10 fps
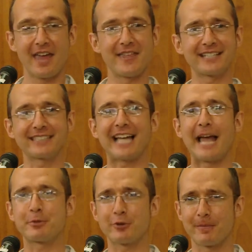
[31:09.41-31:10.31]
Things like
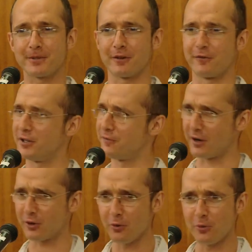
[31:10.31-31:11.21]
TypeScript is
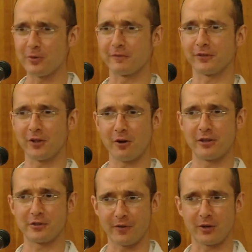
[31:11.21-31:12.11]
very cool, and Flow,
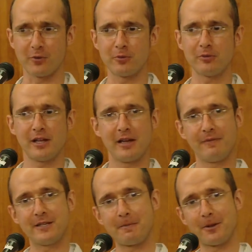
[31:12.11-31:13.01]
these are very cool.
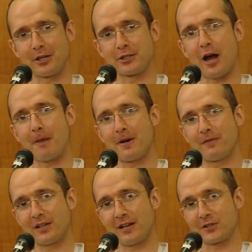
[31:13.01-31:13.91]
These are built on top
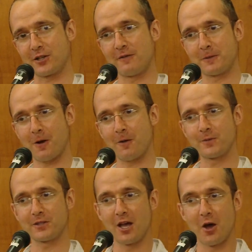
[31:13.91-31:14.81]
of to kind of solve these problems.